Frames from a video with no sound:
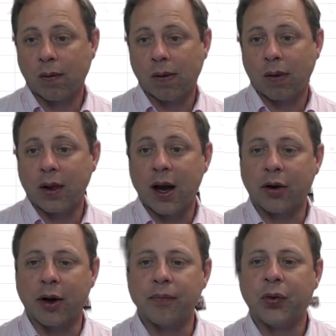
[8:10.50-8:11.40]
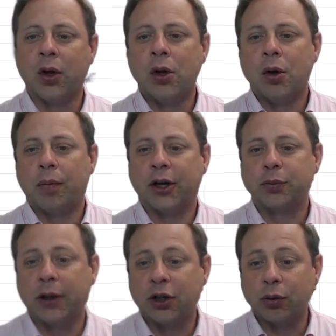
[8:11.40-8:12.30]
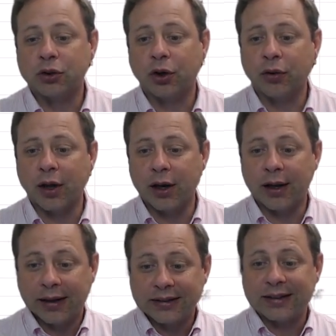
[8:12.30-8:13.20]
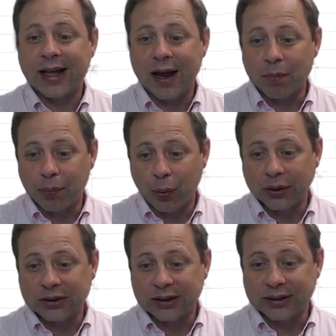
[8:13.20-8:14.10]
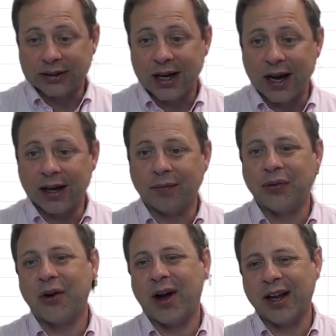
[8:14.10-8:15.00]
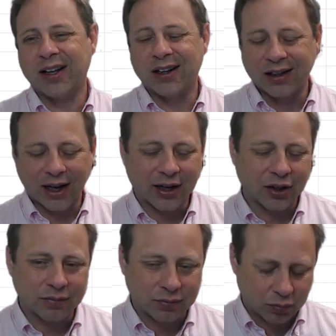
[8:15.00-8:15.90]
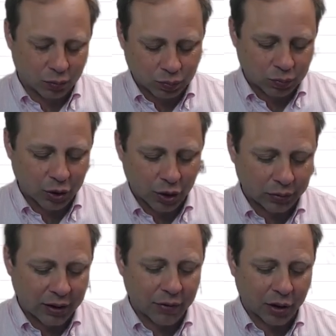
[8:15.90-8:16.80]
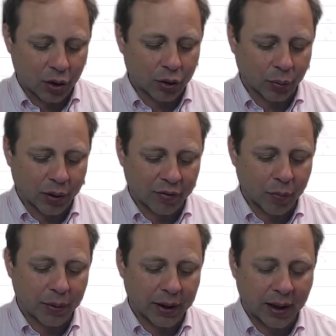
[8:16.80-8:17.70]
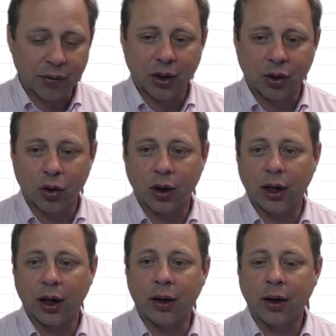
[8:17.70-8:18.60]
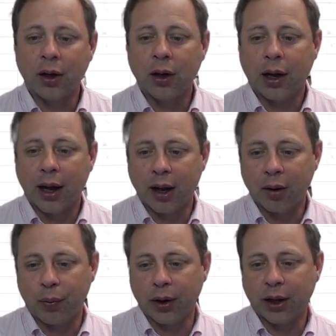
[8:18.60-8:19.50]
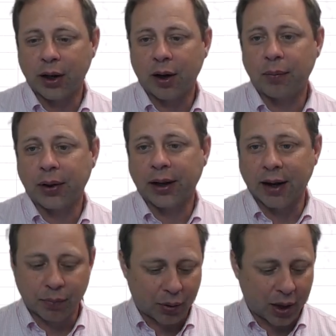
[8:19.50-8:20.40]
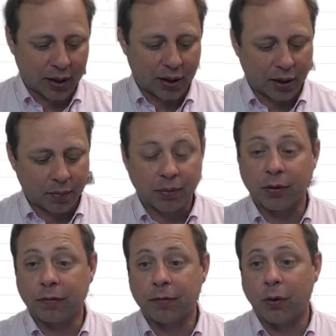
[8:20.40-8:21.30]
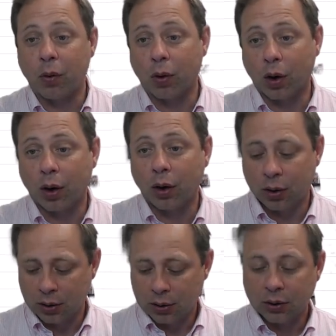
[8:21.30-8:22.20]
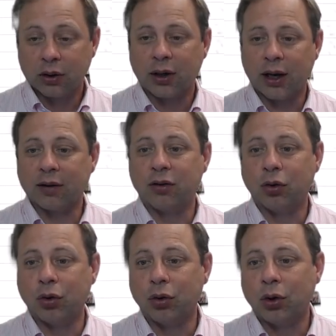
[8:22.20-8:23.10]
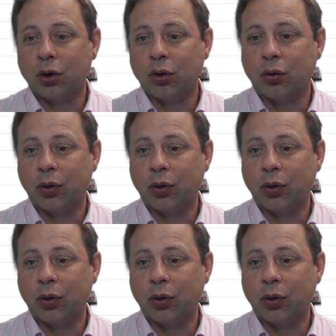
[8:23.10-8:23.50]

Yeah, okay. My expected return then is that 0.69. Now I could leave it alone or whatever, but I'm going to go ahead and bring it up like I brought it up before, kind of to let